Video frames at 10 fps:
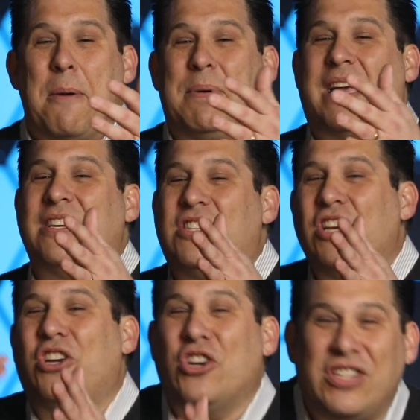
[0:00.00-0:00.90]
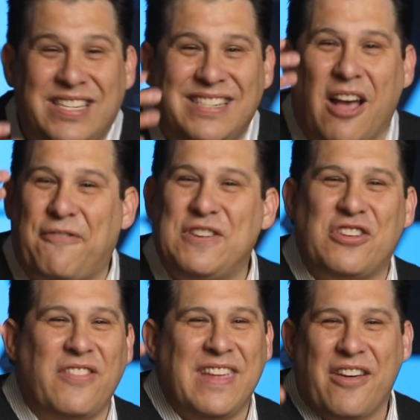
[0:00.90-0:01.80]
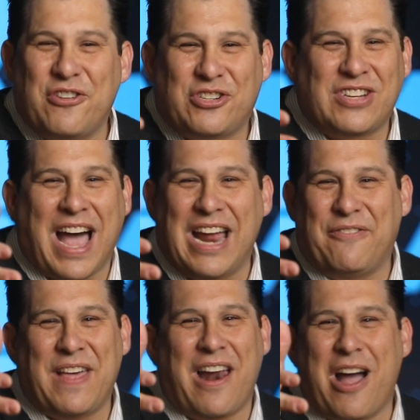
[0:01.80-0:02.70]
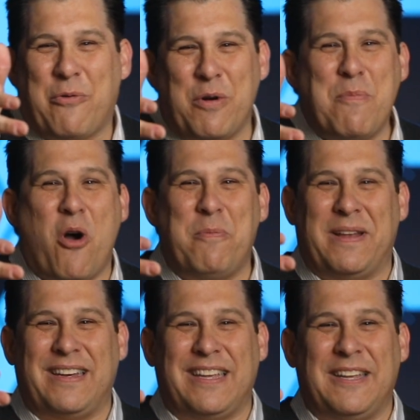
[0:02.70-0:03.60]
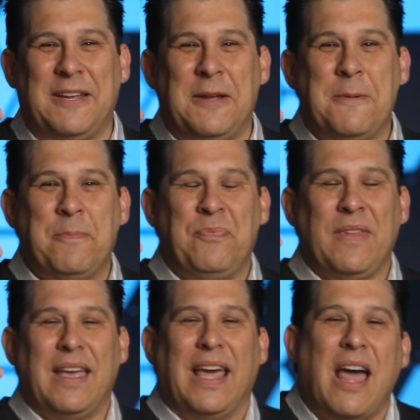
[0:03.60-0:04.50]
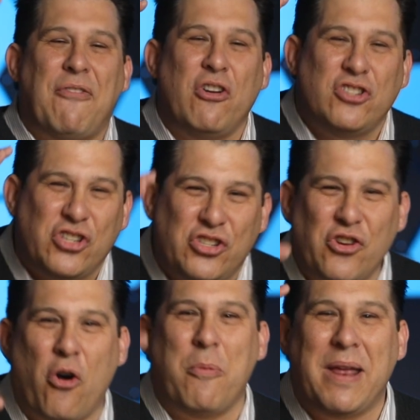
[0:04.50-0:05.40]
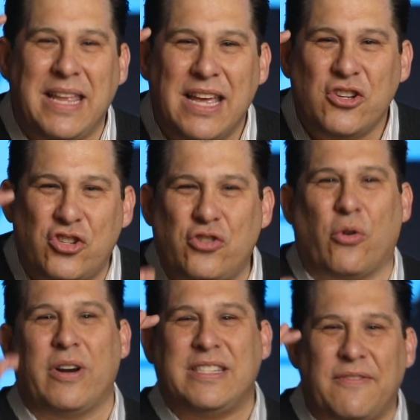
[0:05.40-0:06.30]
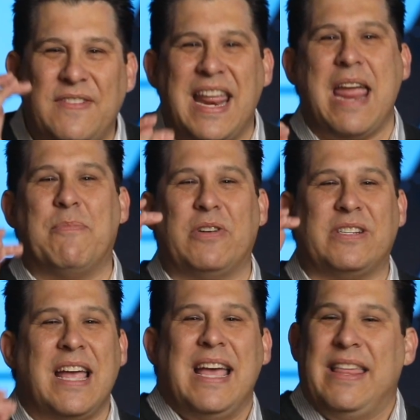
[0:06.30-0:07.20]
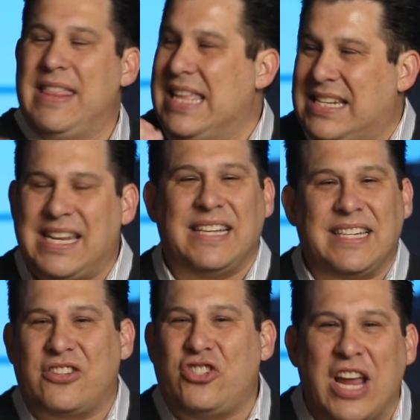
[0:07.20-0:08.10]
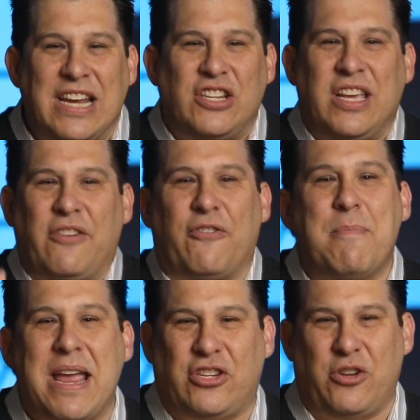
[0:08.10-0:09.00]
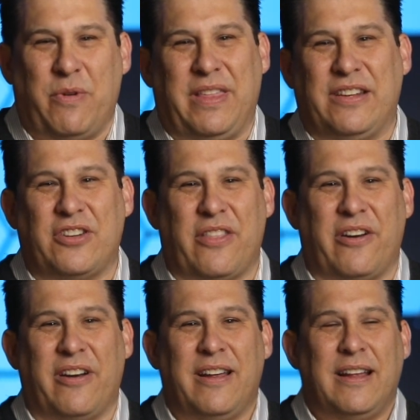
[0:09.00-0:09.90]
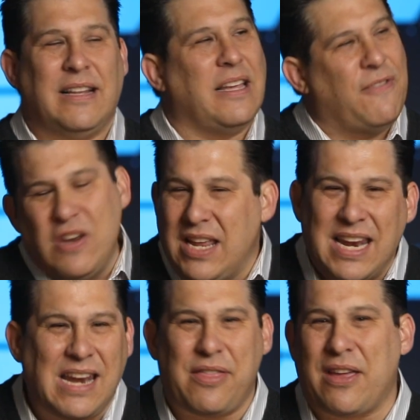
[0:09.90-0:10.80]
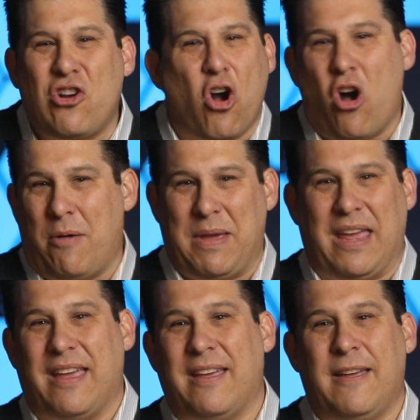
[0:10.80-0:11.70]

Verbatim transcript: Because the good stuff is on the other side of that awkward moment. And I've heard so many stories of neighbors these days exchanging information with each other. Like, if you need anything, call me.